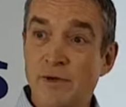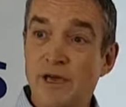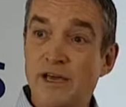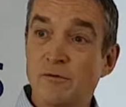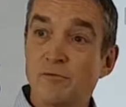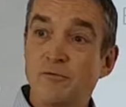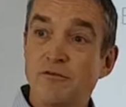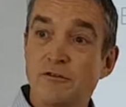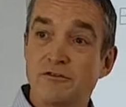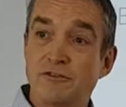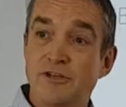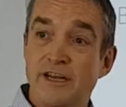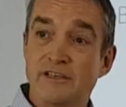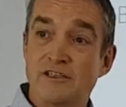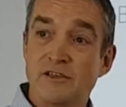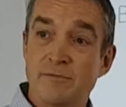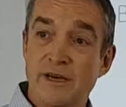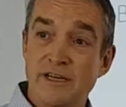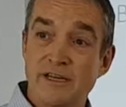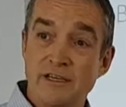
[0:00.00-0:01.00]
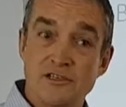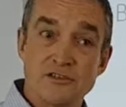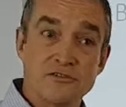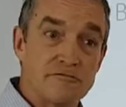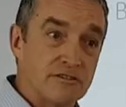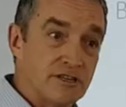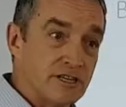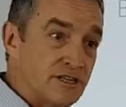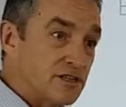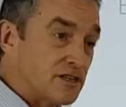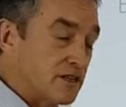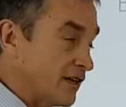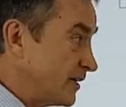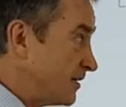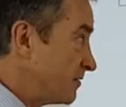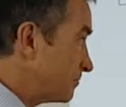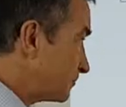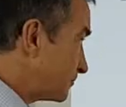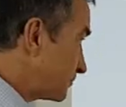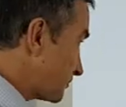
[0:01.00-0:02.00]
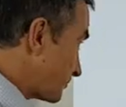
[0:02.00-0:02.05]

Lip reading: from how projects are managed traditionally.